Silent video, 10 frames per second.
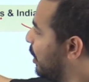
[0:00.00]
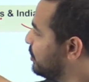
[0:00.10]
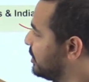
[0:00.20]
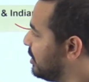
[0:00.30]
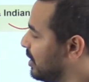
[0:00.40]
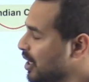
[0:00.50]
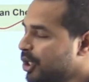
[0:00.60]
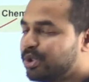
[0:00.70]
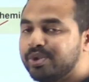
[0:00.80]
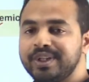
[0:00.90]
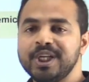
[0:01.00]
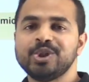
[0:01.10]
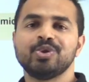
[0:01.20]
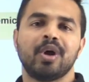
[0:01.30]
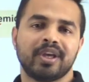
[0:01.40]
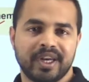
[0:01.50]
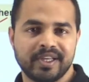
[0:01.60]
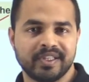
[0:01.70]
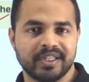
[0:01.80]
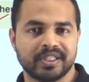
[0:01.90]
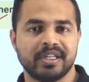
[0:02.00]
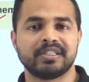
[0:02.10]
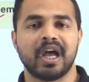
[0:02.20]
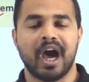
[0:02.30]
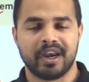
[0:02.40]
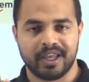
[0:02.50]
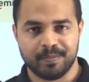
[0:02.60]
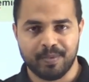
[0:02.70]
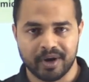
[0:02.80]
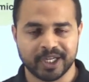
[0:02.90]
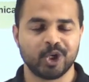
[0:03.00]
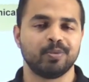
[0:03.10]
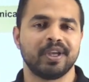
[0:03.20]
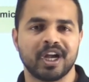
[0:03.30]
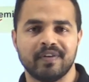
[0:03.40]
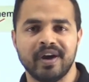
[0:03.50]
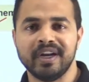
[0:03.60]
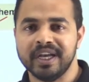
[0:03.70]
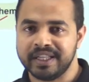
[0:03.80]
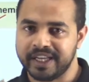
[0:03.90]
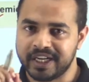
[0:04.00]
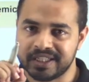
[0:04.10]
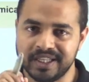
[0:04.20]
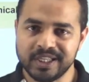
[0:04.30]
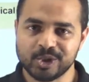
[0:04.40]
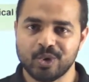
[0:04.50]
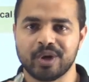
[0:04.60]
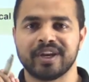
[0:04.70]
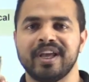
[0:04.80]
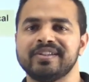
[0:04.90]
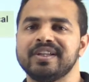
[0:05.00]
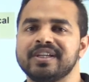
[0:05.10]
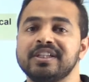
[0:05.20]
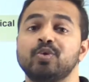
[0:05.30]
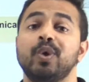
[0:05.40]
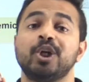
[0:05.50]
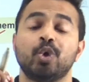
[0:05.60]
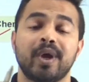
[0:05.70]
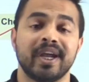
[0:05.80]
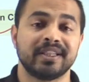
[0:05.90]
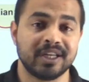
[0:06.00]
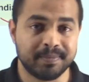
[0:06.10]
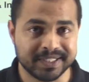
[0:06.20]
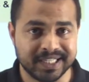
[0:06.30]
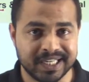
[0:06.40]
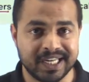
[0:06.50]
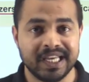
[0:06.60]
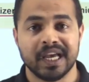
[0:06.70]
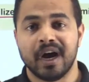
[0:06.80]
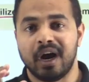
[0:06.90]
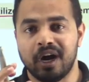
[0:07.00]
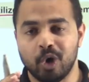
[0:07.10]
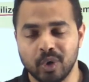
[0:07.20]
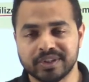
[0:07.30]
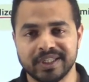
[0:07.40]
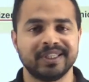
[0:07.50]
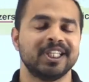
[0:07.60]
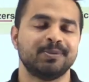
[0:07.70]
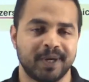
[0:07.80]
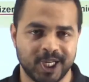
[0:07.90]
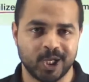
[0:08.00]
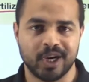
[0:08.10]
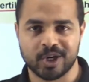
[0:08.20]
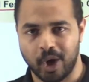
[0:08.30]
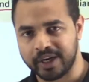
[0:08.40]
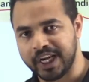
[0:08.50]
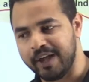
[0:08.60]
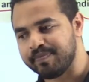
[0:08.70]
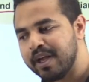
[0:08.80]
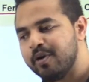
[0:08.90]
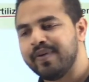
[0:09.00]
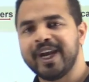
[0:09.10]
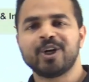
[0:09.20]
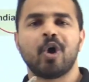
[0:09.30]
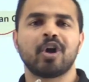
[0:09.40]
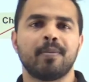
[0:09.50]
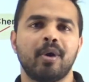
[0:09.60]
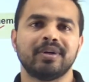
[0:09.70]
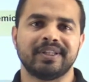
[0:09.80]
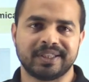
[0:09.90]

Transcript: Council. So these two organizations are important to be covered, that these two organizations will together basically uh, hosting this particular conclave. When I talk about the